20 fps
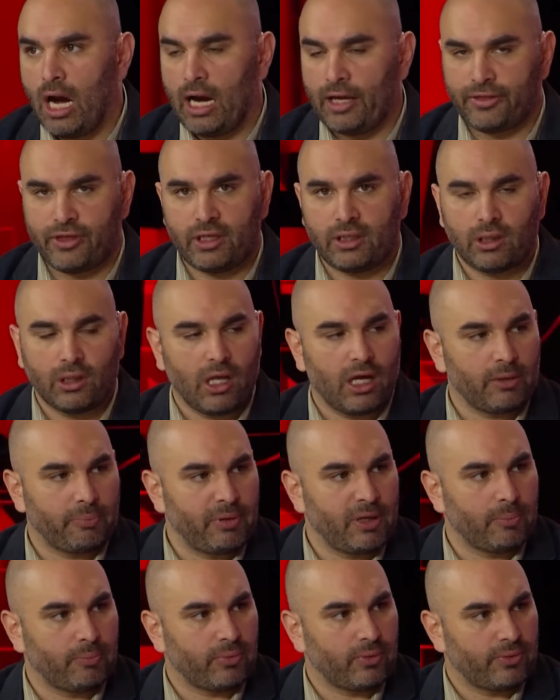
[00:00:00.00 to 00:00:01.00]
I think a lot of
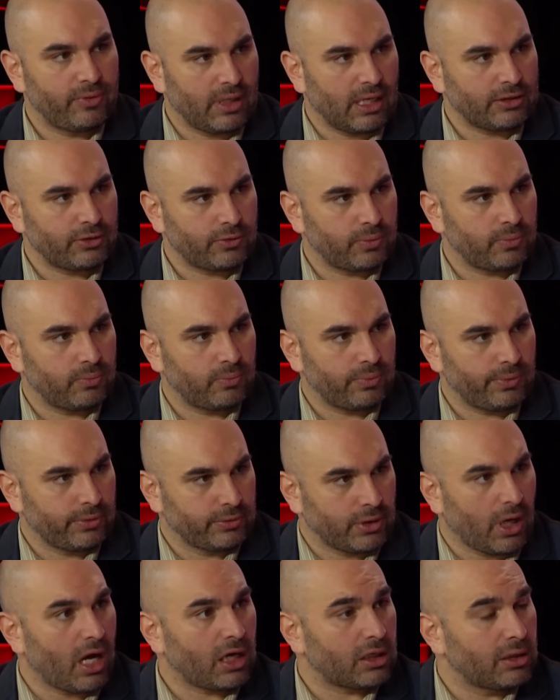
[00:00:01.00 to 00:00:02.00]
people, that's what they're
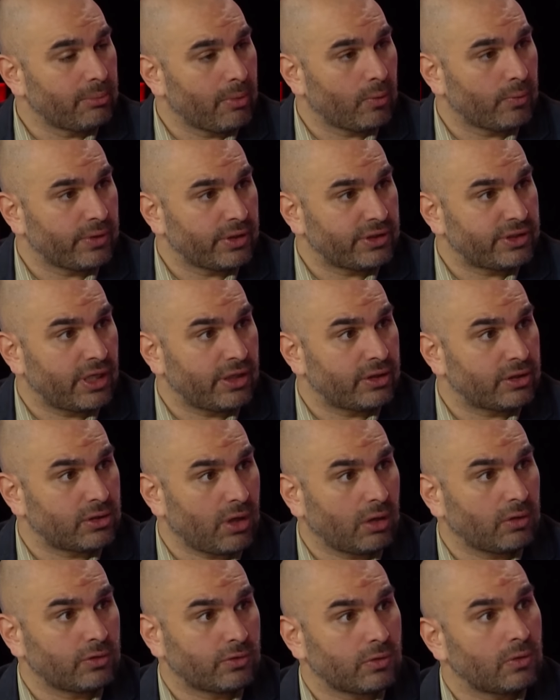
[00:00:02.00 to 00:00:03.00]
talking about when they say that
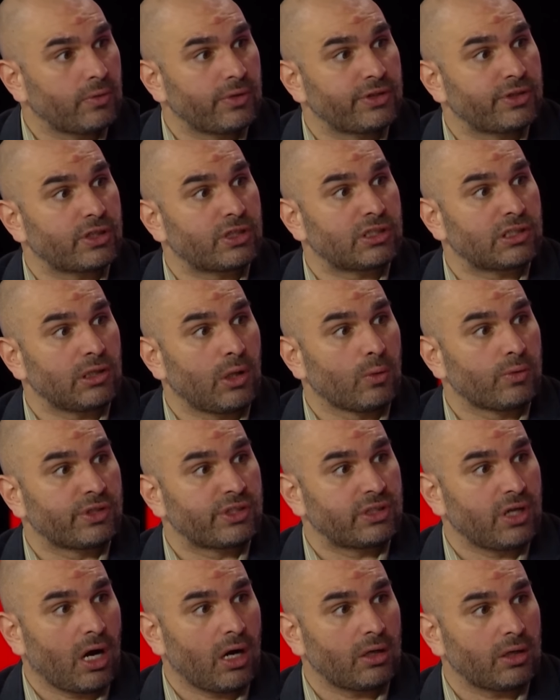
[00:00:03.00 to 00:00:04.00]
Donald Cerrone is a slow
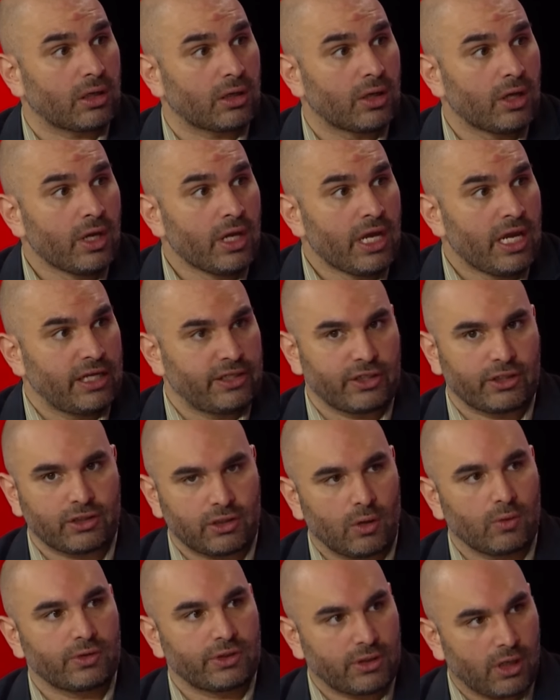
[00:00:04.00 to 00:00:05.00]
starter. Mm -hmm. He's a
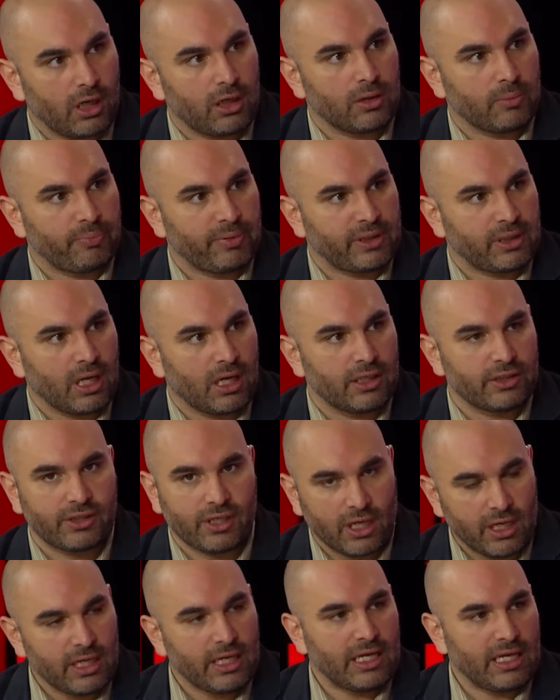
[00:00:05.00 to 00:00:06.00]
slow starter because
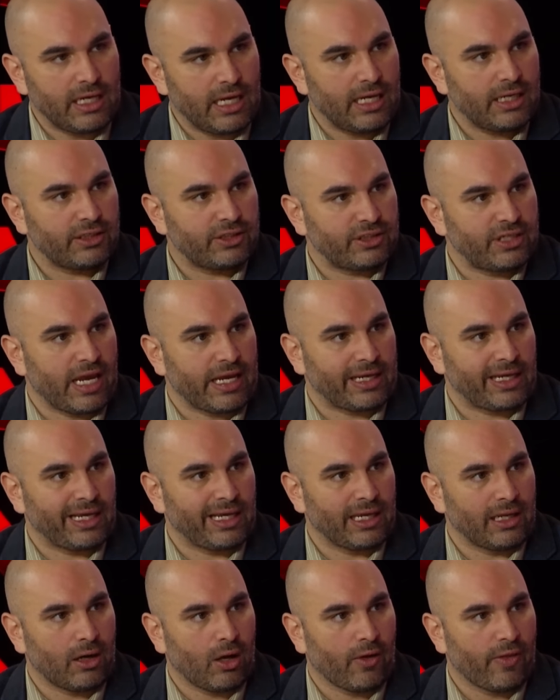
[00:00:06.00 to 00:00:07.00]
he is
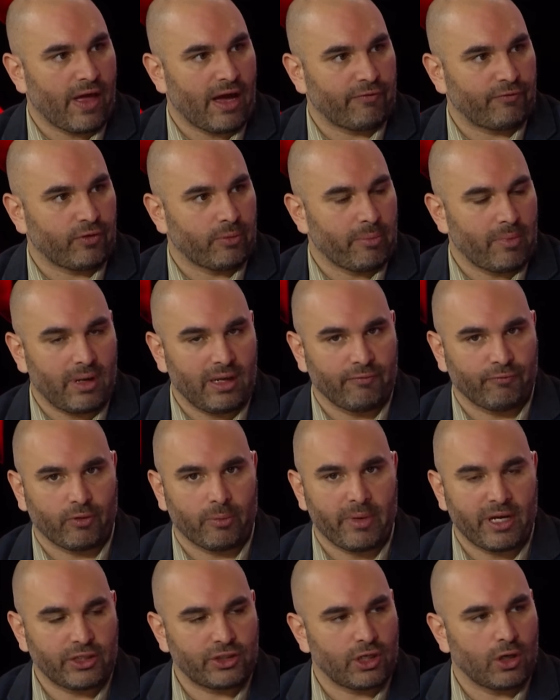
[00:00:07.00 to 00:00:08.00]
taking in all that from
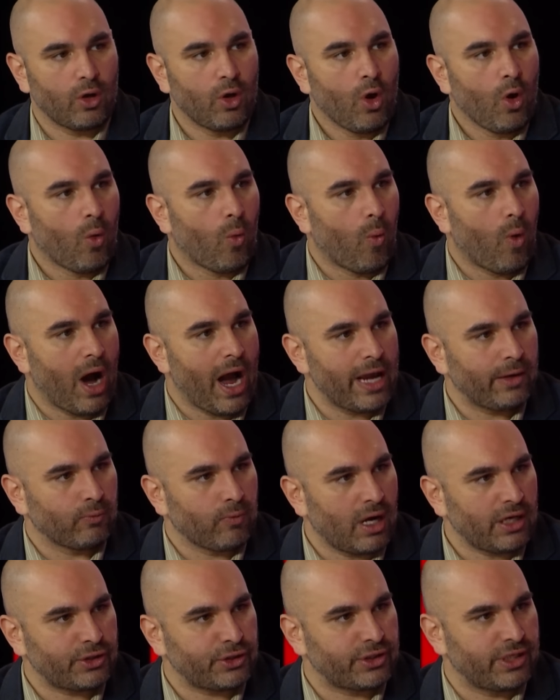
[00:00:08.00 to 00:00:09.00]
information. Yes. Why
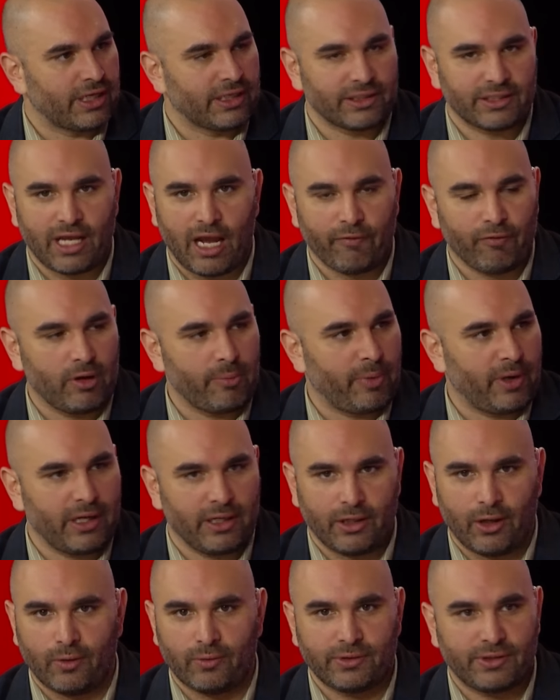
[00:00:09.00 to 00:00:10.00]
rush things?
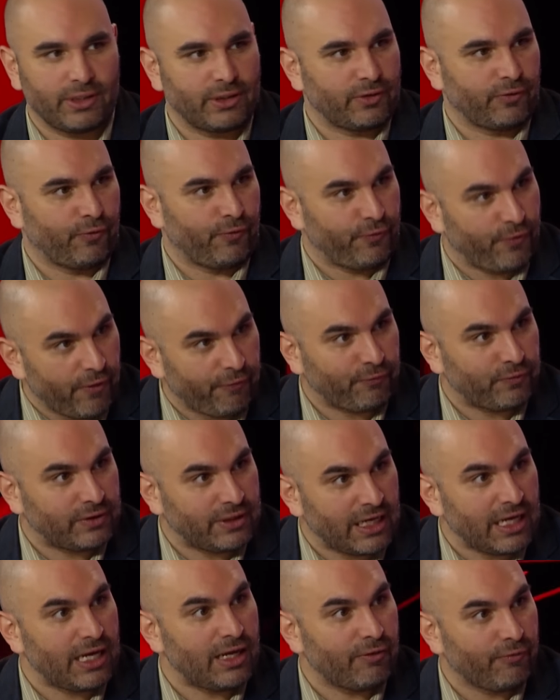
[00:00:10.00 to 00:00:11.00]
Everybody knows it's
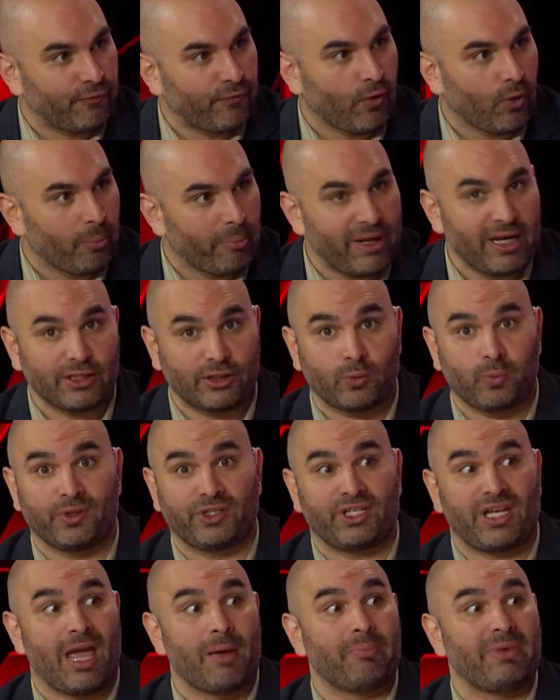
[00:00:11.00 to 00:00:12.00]
15 full minutes,
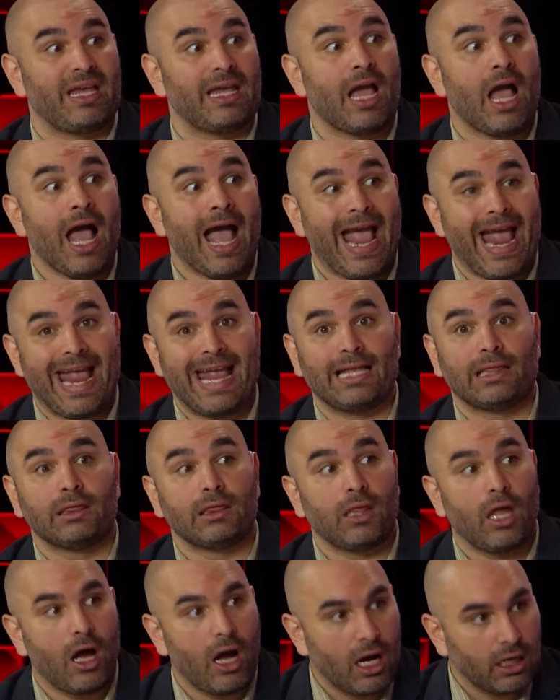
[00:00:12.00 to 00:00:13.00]
which can be a
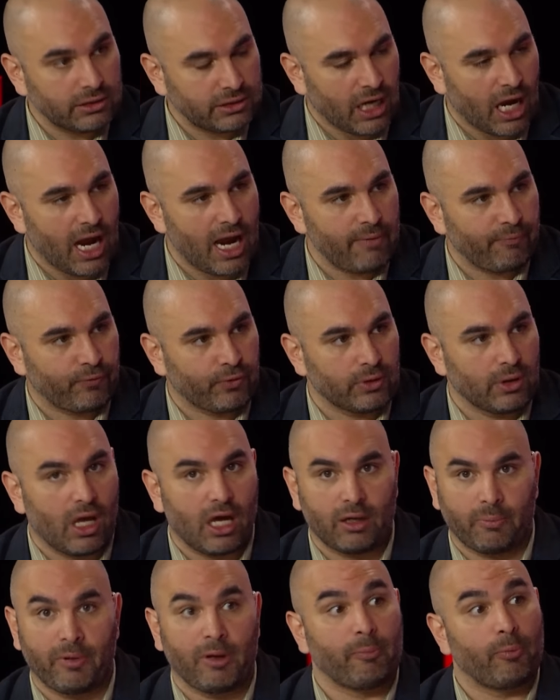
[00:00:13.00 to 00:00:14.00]
long time for a
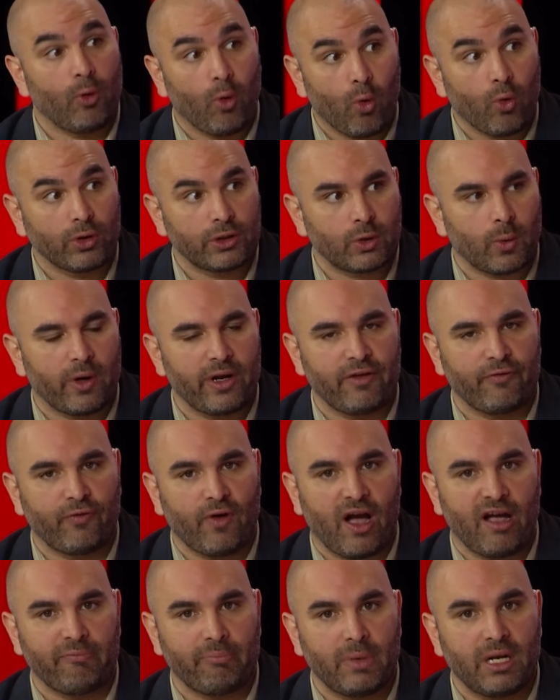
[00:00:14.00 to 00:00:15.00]
lot of people, or
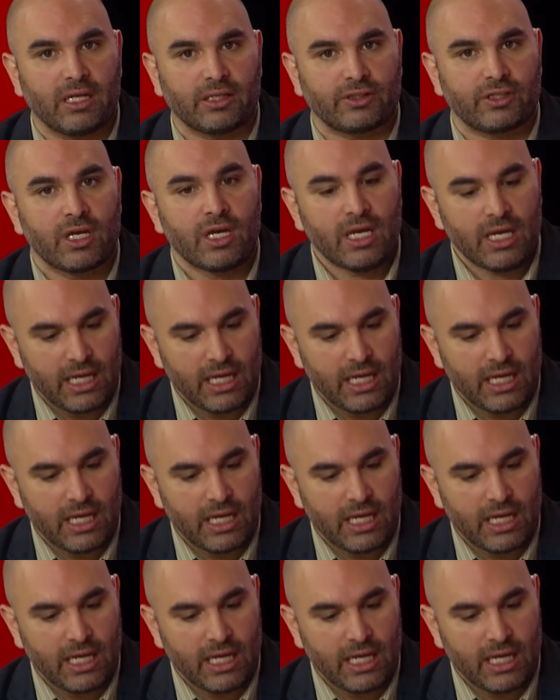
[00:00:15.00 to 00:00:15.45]
25 minutes.